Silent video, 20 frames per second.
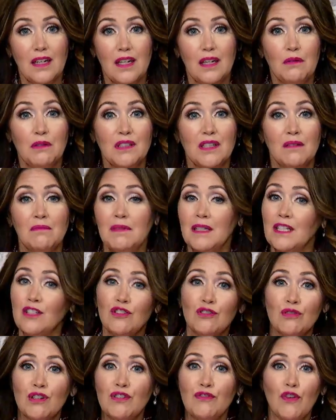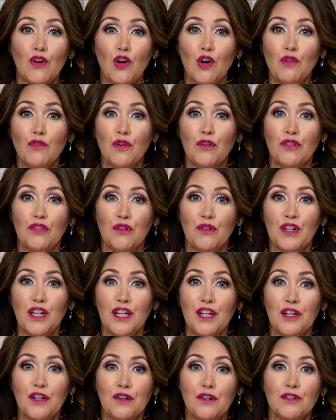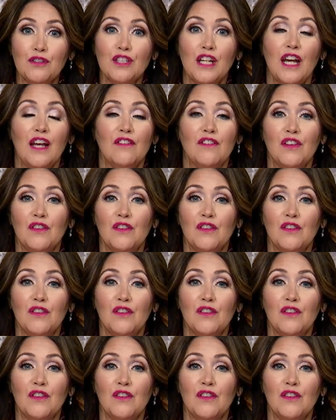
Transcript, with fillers: He was in ministry for over 30 years.